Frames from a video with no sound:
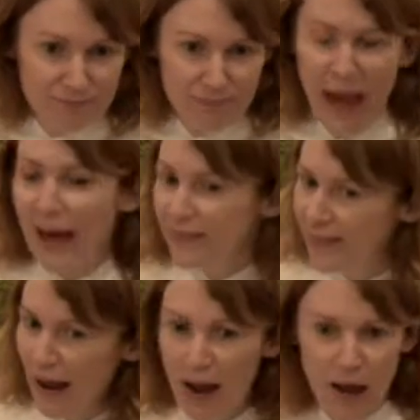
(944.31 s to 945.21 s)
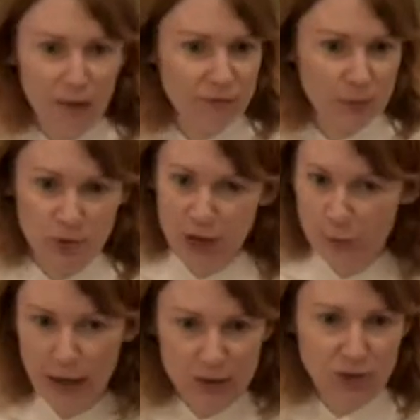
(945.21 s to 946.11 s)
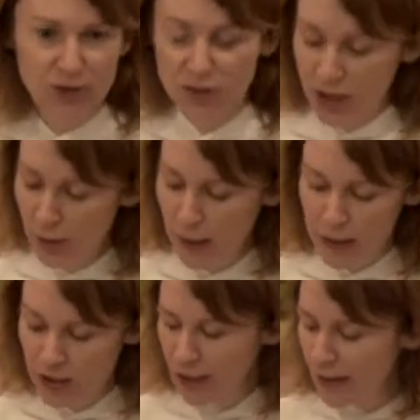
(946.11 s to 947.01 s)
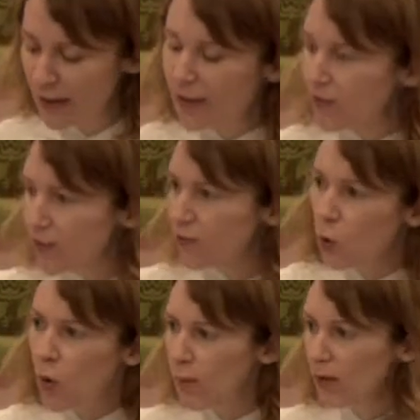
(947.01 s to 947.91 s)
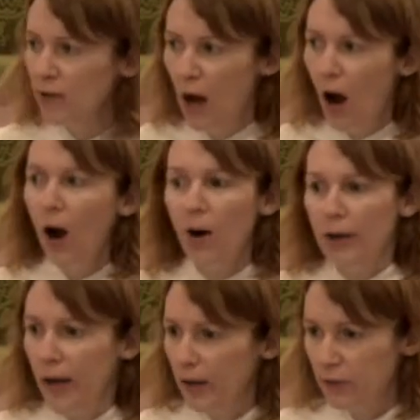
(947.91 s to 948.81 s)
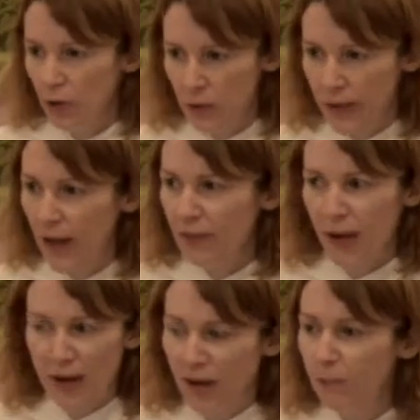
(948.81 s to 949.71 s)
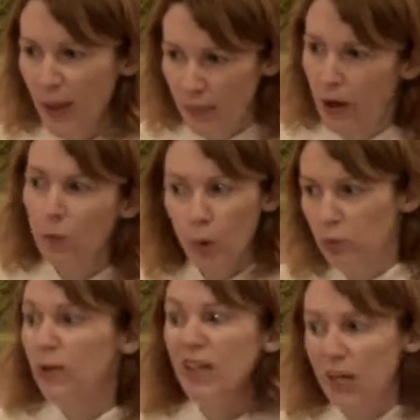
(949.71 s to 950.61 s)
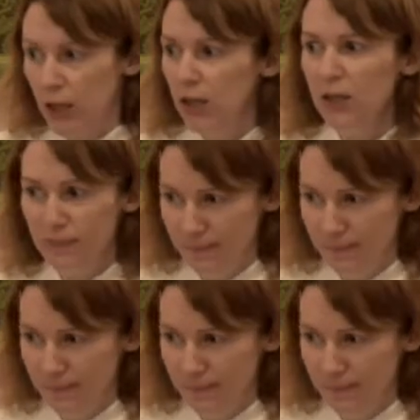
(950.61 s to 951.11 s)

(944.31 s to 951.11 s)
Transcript: passed down from generation to generation, and it's this form of, oh yeah, I totally get that, I've been there, we're related.